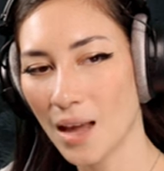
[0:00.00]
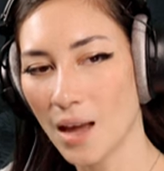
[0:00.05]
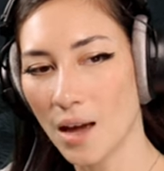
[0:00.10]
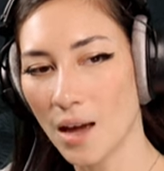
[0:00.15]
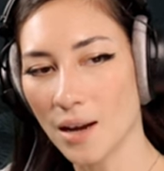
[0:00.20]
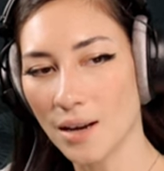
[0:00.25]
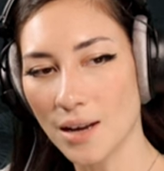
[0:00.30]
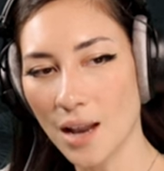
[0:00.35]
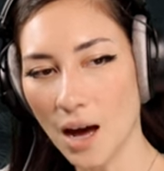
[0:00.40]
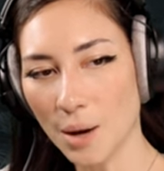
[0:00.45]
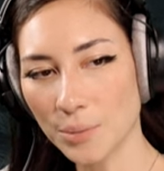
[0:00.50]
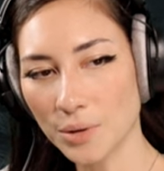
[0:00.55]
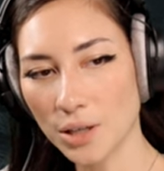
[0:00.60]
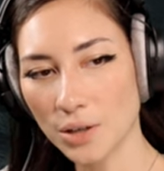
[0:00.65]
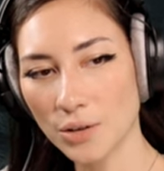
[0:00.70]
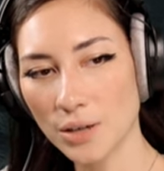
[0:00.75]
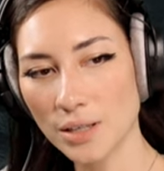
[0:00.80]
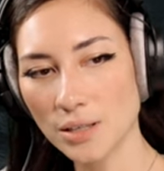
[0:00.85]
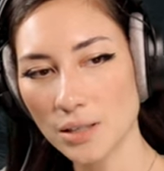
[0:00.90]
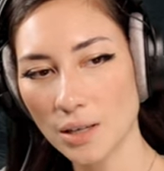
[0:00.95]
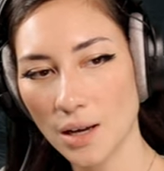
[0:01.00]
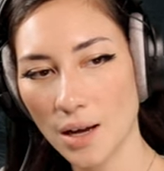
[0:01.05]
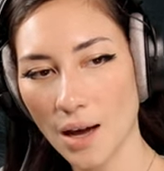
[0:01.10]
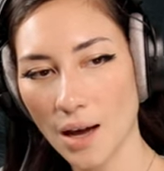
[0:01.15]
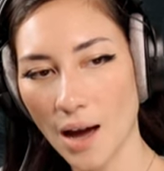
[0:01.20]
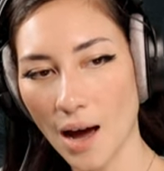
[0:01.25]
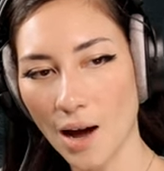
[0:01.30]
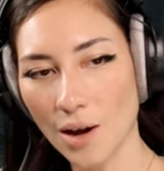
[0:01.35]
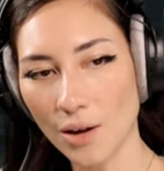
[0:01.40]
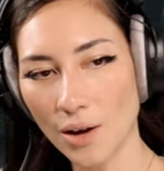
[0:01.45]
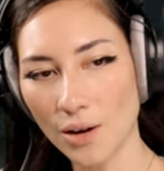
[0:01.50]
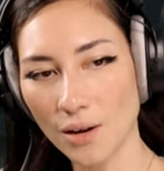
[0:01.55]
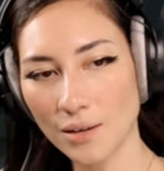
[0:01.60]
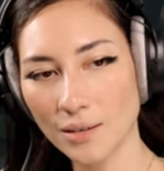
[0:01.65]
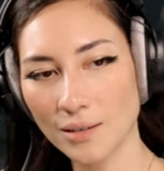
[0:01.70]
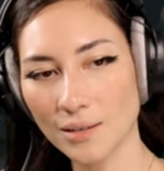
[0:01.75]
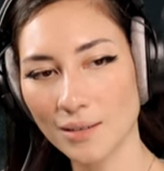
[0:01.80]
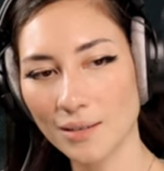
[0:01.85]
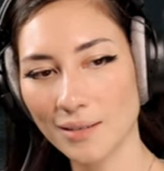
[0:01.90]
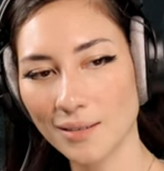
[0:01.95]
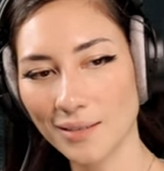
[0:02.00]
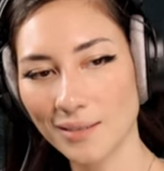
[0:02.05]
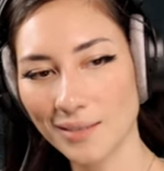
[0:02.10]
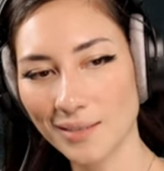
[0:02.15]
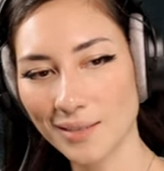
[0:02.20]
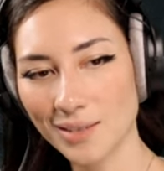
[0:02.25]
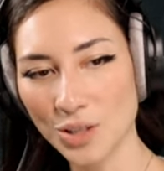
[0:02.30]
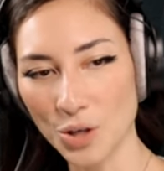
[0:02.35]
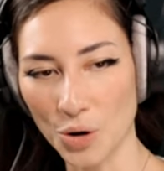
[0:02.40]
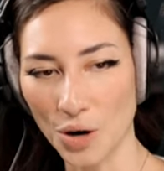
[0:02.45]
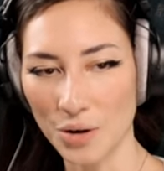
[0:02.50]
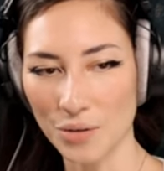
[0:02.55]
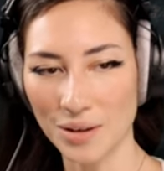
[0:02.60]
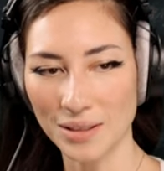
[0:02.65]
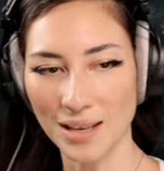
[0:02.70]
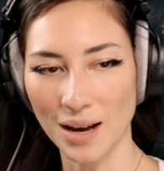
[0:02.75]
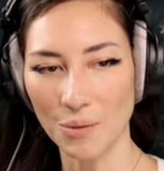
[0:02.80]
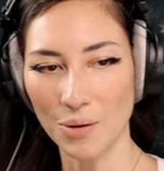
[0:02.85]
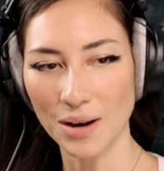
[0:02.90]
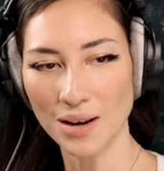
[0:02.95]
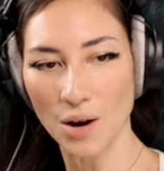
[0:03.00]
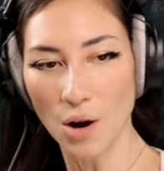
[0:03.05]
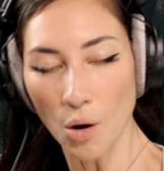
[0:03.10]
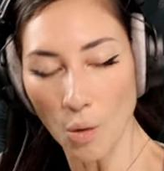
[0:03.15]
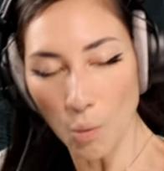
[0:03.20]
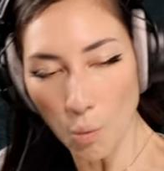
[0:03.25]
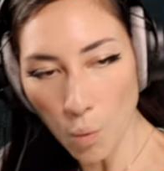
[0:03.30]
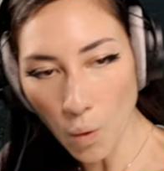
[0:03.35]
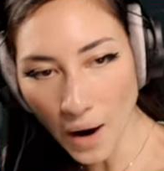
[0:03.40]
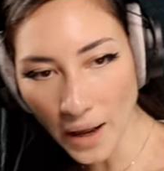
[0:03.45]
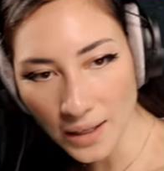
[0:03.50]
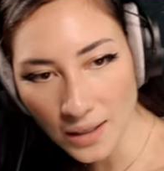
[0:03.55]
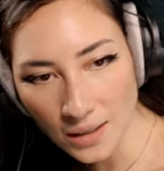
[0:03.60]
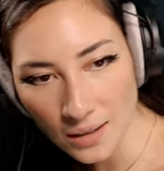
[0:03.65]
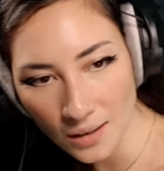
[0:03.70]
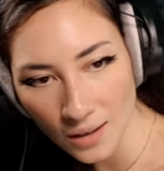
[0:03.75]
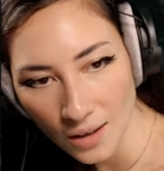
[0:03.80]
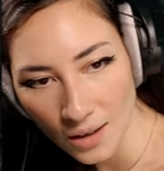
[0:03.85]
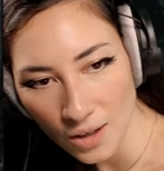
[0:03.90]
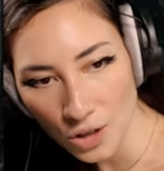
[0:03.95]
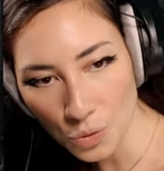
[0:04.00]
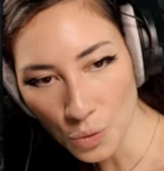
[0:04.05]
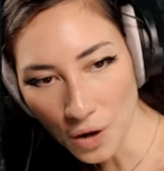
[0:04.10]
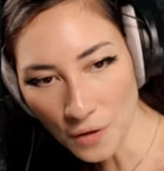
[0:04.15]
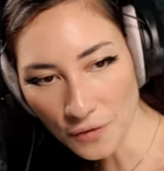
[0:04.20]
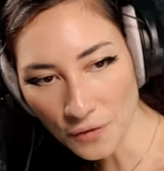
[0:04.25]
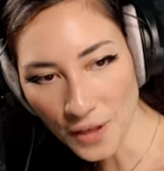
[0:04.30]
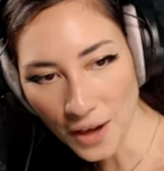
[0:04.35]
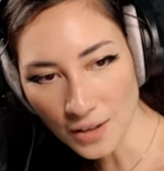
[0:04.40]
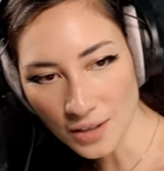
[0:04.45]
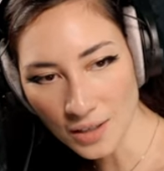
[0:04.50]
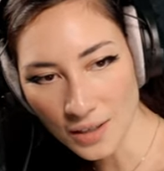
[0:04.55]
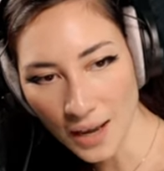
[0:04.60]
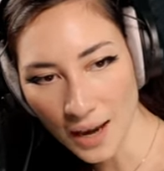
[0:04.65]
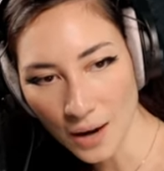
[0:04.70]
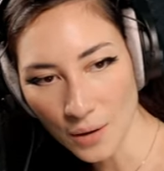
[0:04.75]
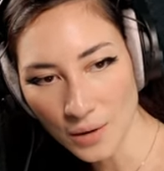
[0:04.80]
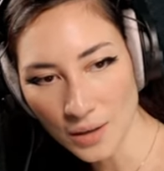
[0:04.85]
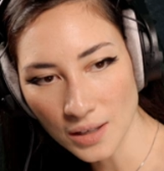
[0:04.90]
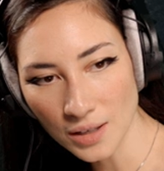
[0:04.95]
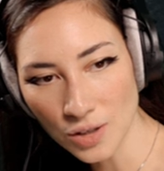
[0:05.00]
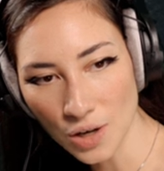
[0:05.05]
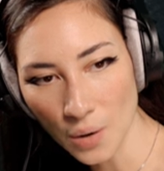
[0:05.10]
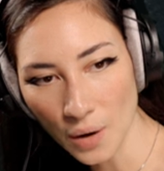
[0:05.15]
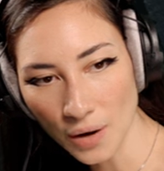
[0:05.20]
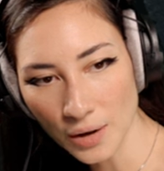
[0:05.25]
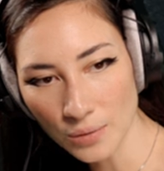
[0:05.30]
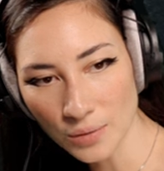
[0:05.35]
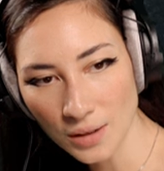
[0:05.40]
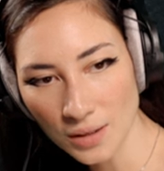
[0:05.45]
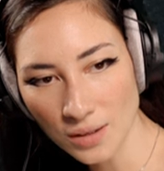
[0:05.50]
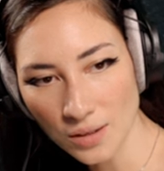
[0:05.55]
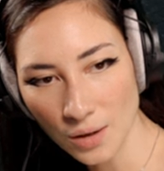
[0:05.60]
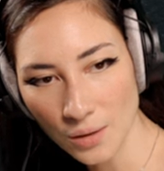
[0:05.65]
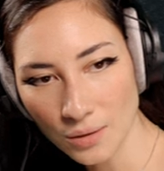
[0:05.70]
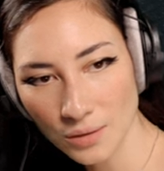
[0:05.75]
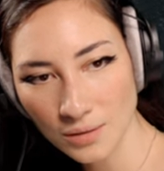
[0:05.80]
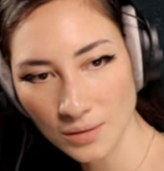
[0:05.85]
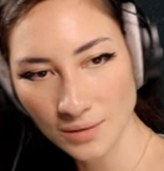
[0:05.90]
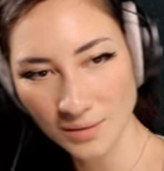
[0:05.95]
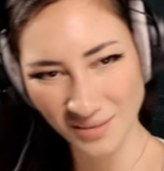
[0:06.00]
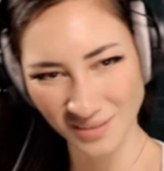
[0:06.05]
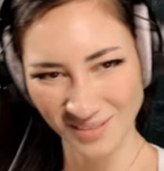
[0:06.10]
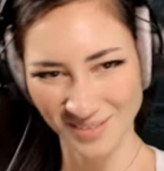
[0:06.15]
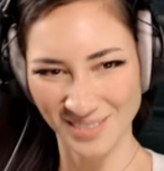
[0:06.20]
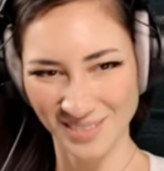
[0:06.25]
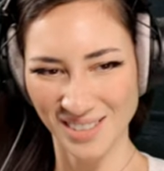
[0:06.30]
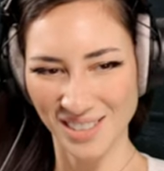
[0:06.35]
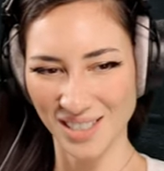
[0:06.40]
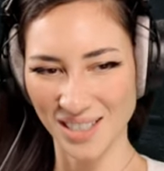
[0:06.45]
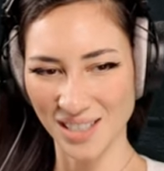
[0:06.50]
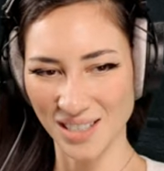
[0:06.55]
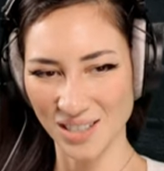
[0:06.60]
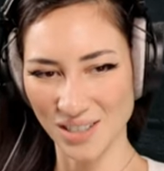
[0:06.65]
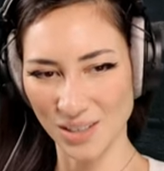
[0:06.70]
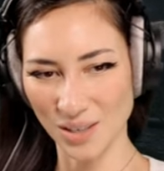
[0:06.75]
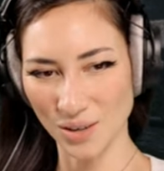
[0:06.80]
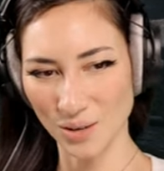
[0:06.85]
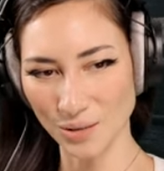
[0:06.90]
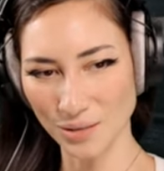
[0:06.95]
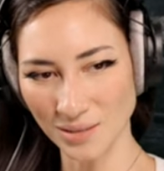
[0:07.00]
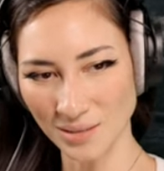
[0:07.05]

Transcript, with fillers: Now I'm curious how long? Sorry, I read that one. What? 12,000 hours? No, I don't think so. Jeez, no.